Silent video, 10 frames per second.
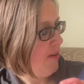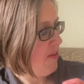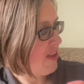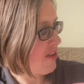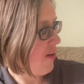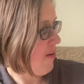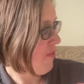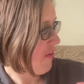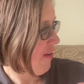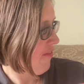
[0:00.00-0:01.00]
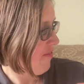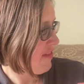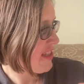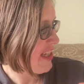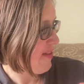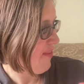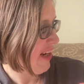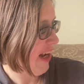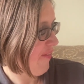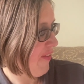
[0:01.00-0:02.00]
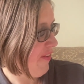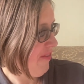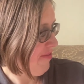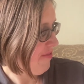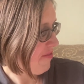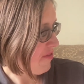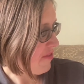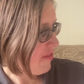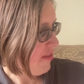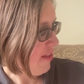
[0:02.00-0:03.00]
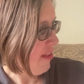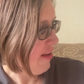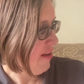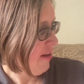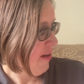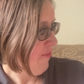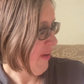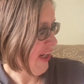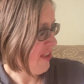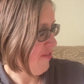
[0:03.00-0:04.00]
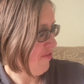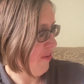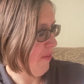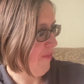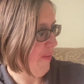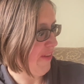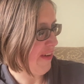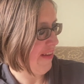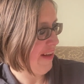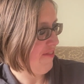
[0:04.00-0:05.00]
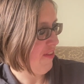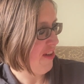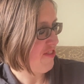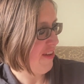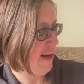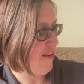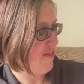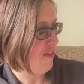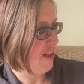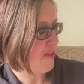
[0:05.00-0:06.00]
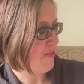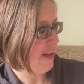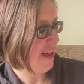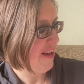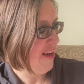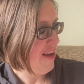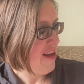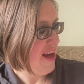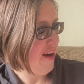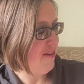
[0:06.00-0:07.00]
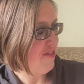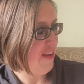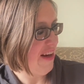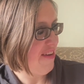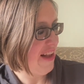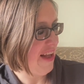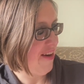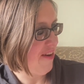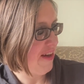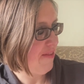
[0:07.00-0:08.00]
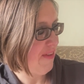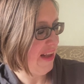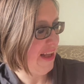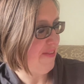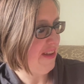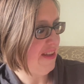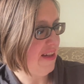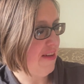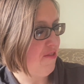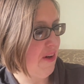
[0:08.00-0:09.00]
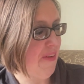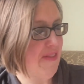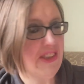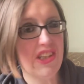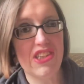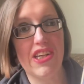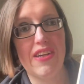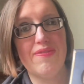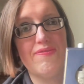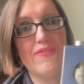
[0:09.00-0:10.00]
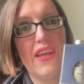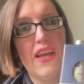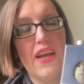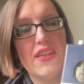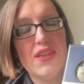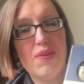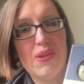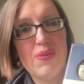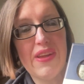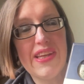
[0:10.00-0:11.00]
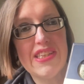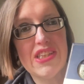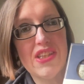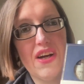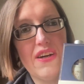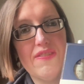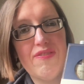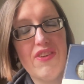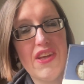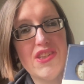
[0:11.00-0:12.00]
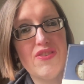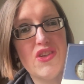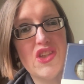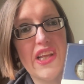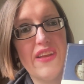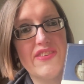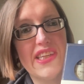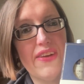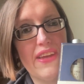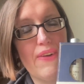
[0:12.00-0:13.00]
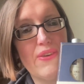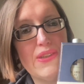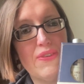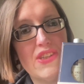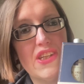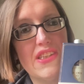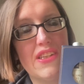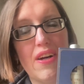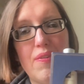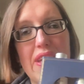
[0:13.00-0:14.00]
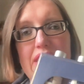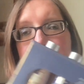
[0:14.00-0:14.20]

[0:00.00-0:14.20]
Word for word: which has got, we've got cinnamon apple, passion fruit and pomegranate, rose flower and raspberry, elderflower and lime and lemon, rhubarb and ginger. I don't know which one of these to start. For those of you gin lovers out there, which one should I start with?